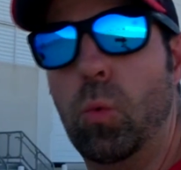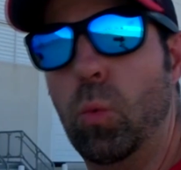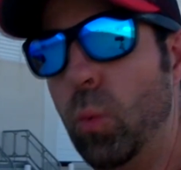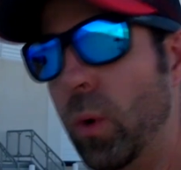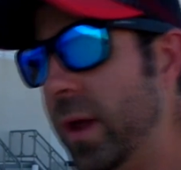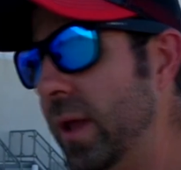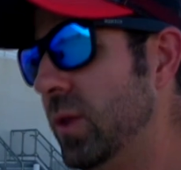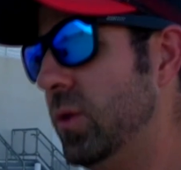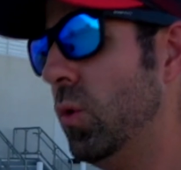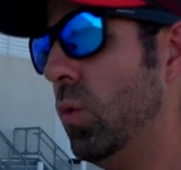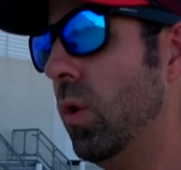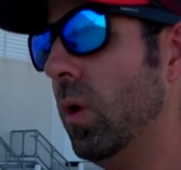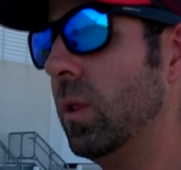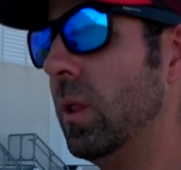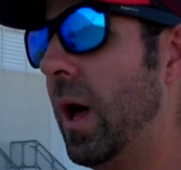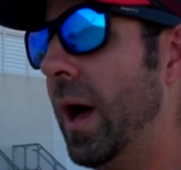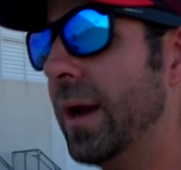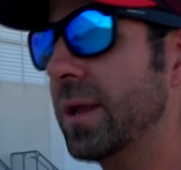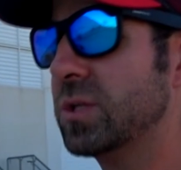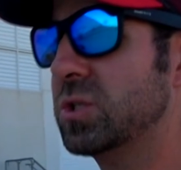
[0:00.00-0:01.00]
we do a
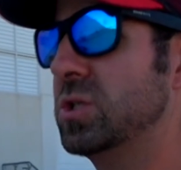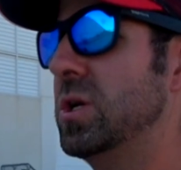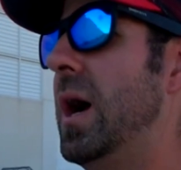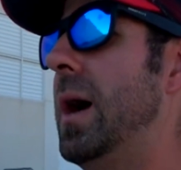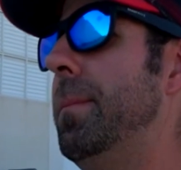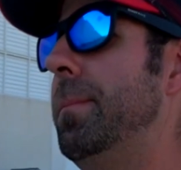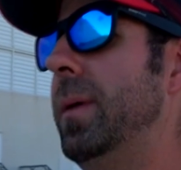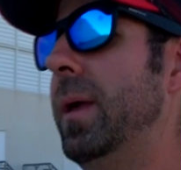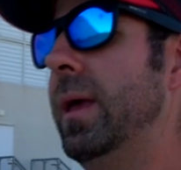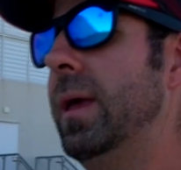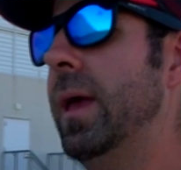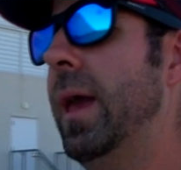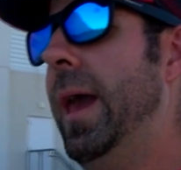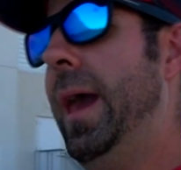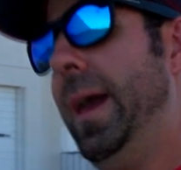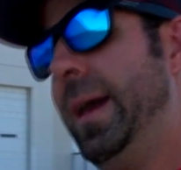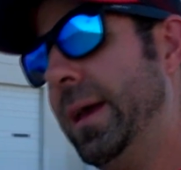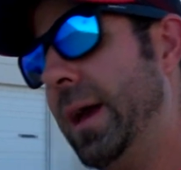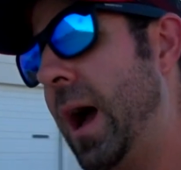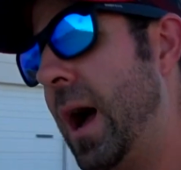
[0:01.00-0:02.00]
lot of shopping
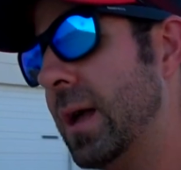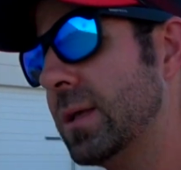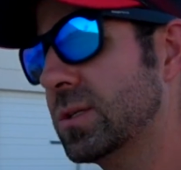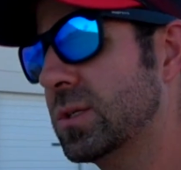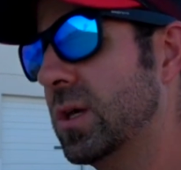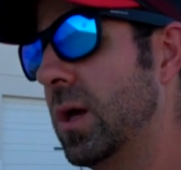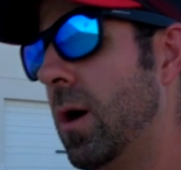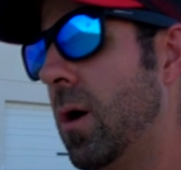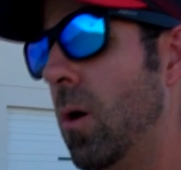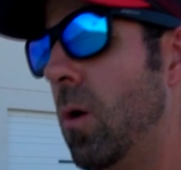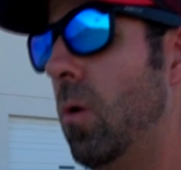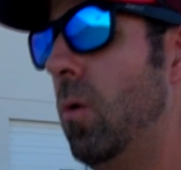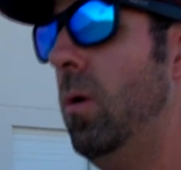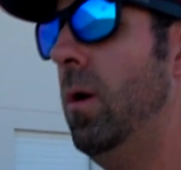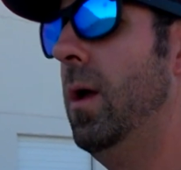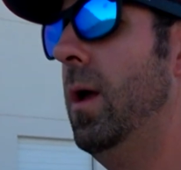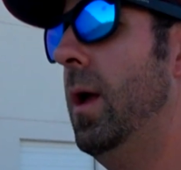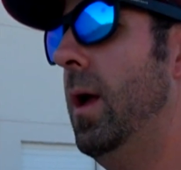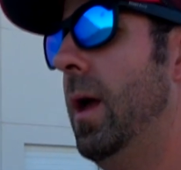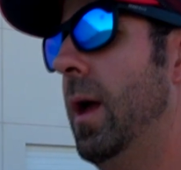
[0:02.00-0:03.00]
at Costco
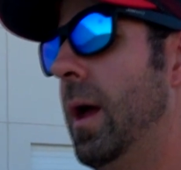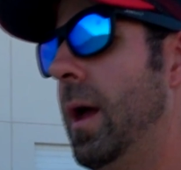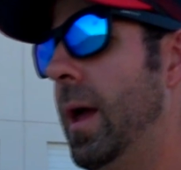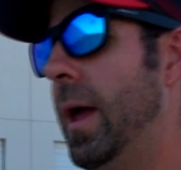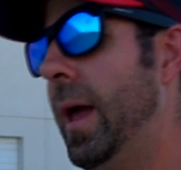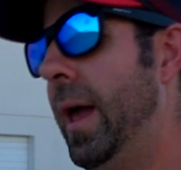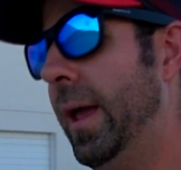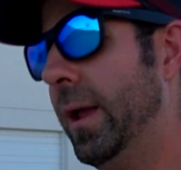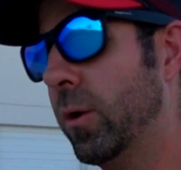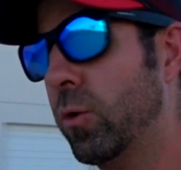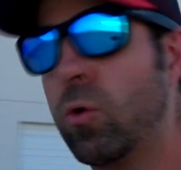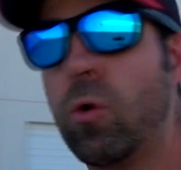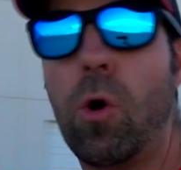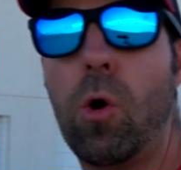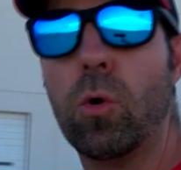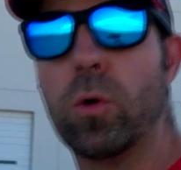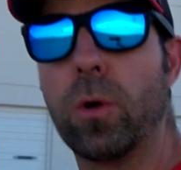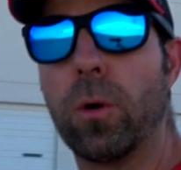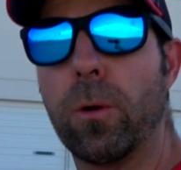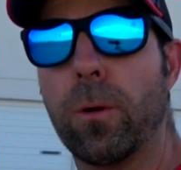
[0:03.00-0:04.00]
and
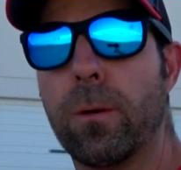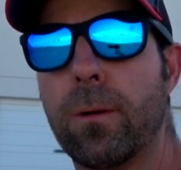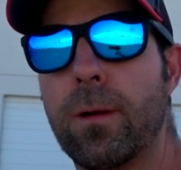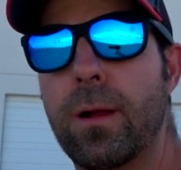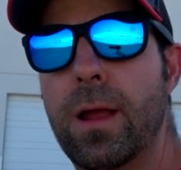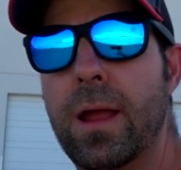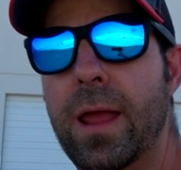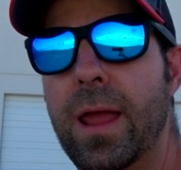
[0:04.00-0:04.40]
Kroger,